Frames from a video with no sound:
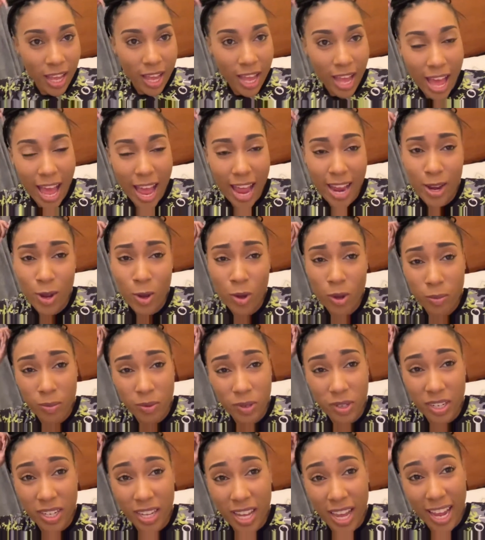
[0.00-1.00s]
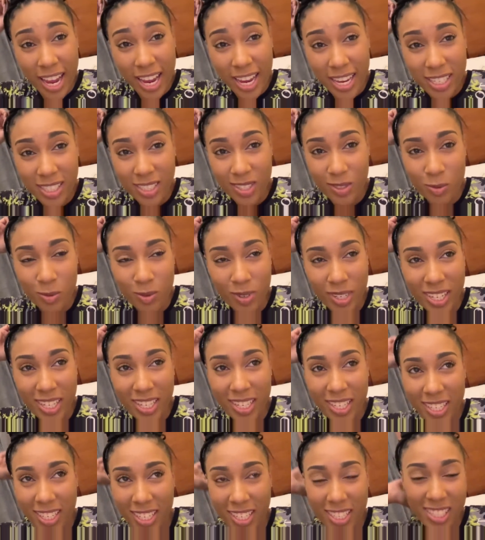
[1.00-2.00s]
I hope you guys
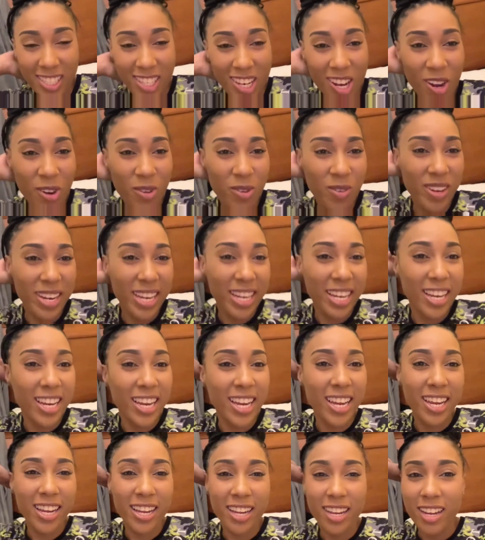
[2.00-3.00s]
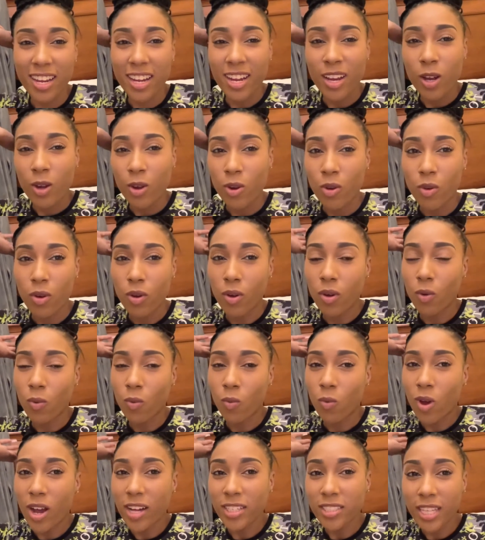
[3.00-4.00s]
will. It's not really
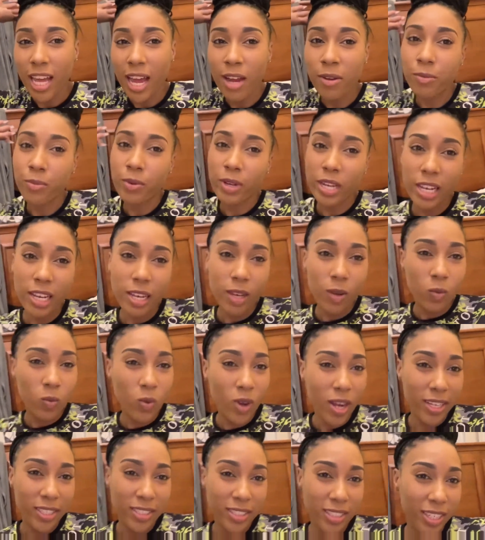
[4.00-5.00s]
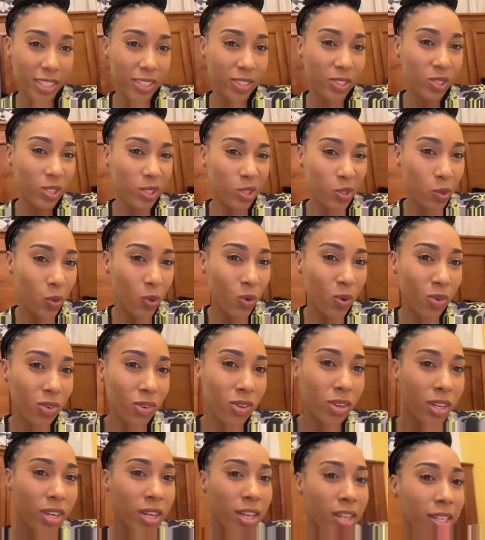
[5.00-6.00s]
what I really wanted to
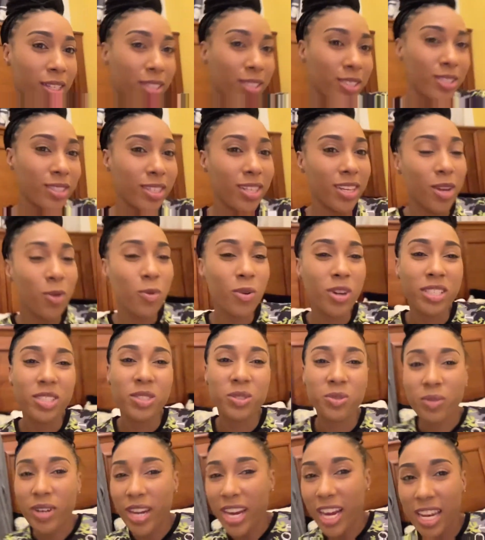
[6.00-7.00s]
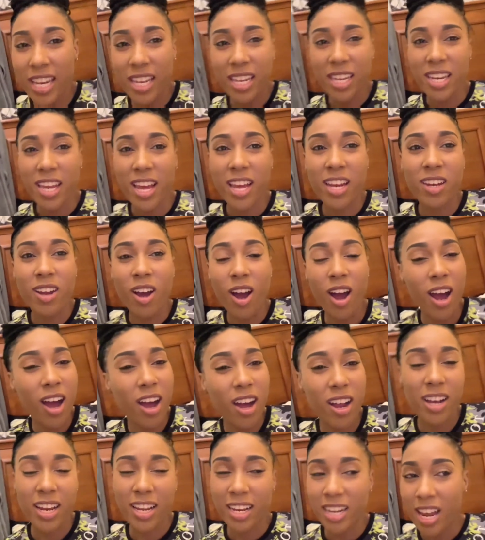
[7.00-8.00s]
do. It was raining and
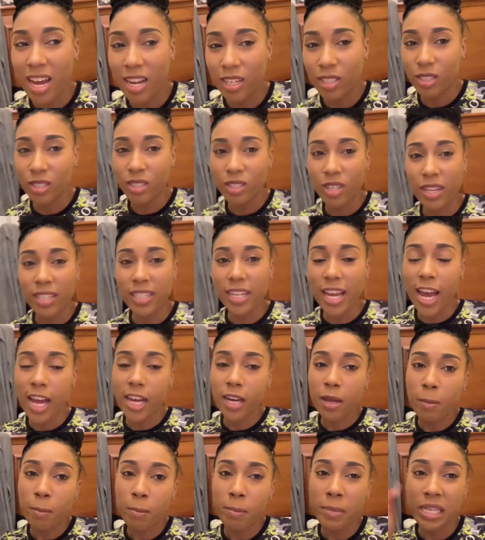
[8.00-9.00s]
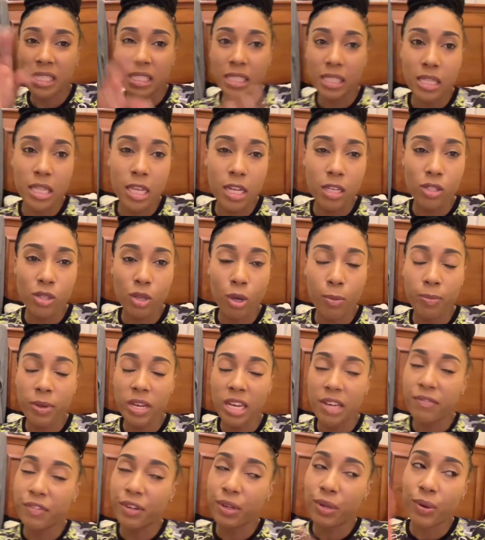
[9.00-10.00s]
all of that, so it kind of messed things up,
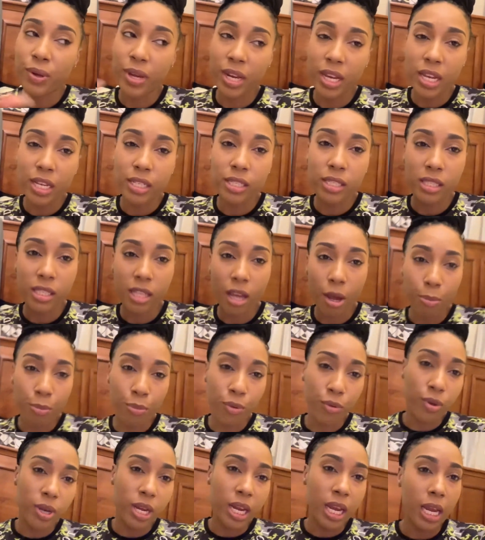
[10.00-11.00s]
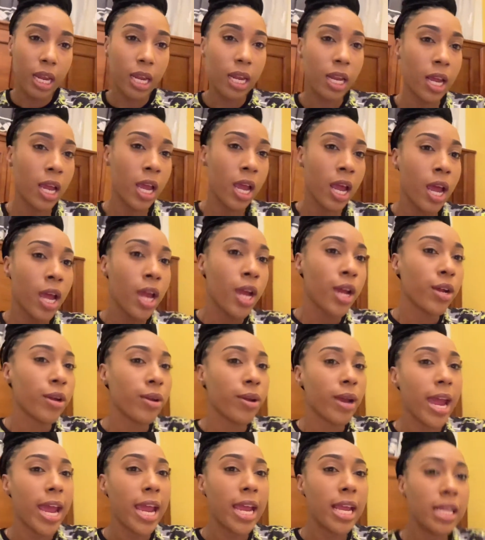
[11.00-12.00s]
even though it did stop raining,
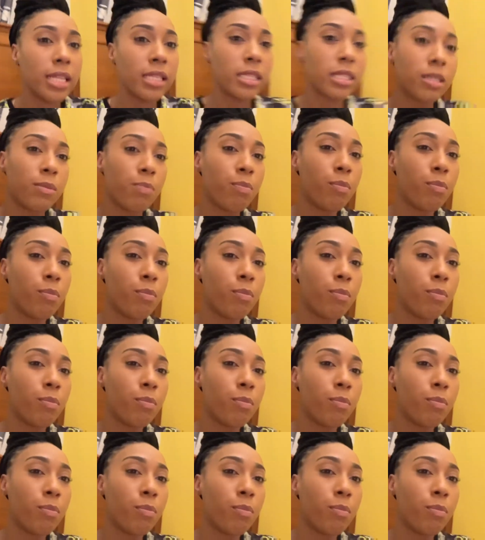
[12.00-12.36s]
right?